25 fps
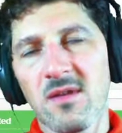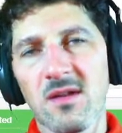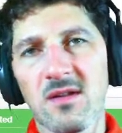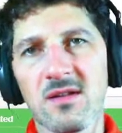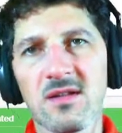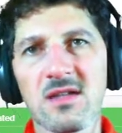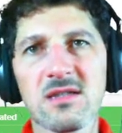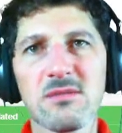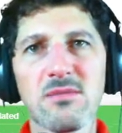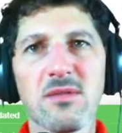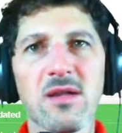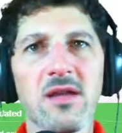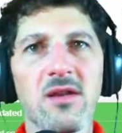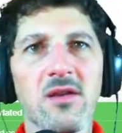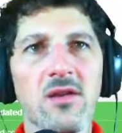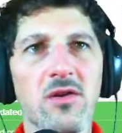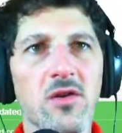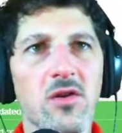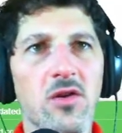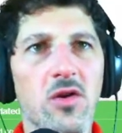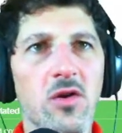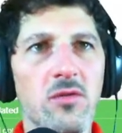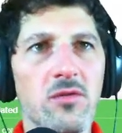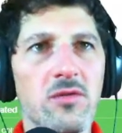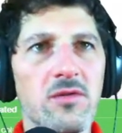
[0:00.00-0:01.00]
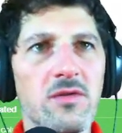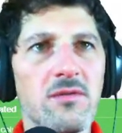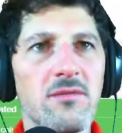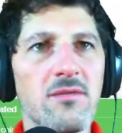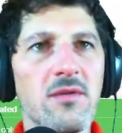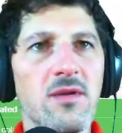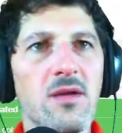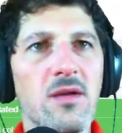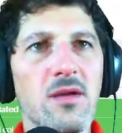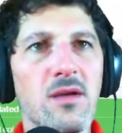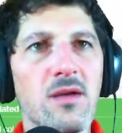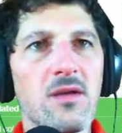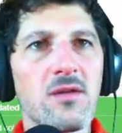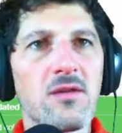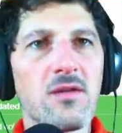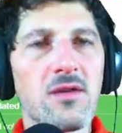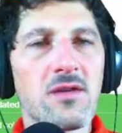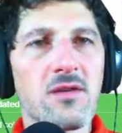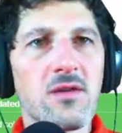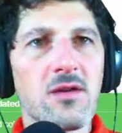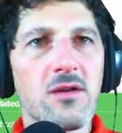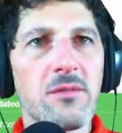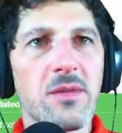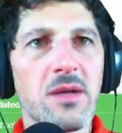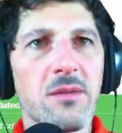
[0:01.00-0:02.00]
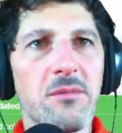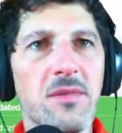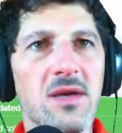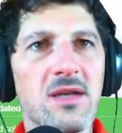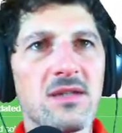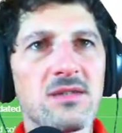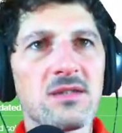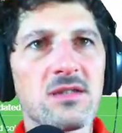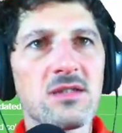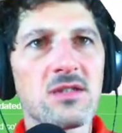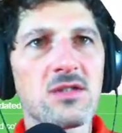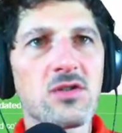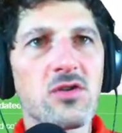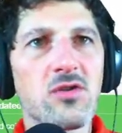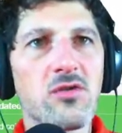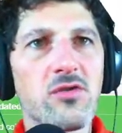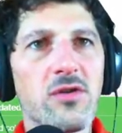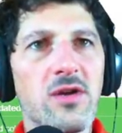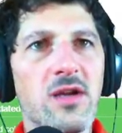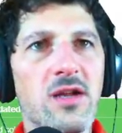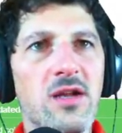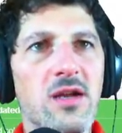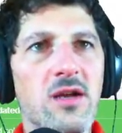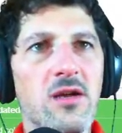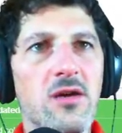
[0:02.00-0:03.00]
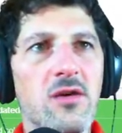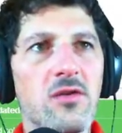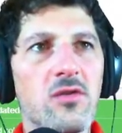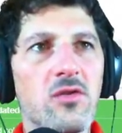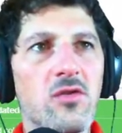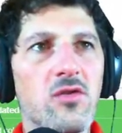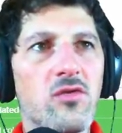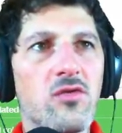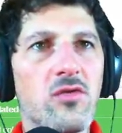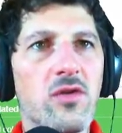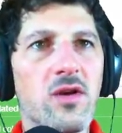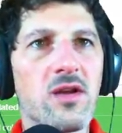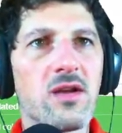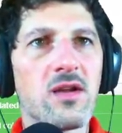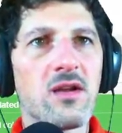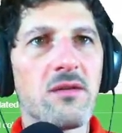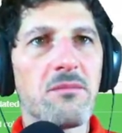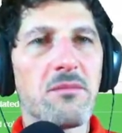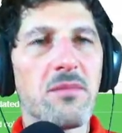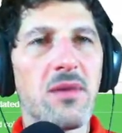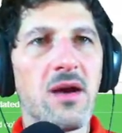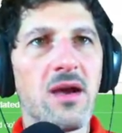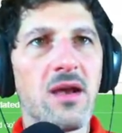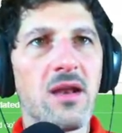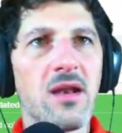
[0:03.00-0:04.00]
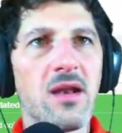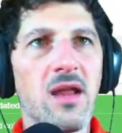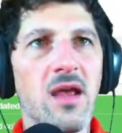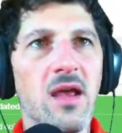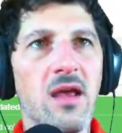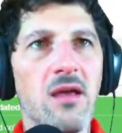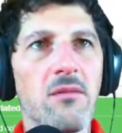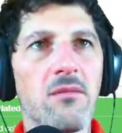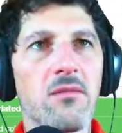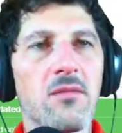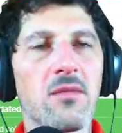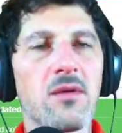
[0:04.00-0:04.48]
displayed on a node. So it's going to be message created by name.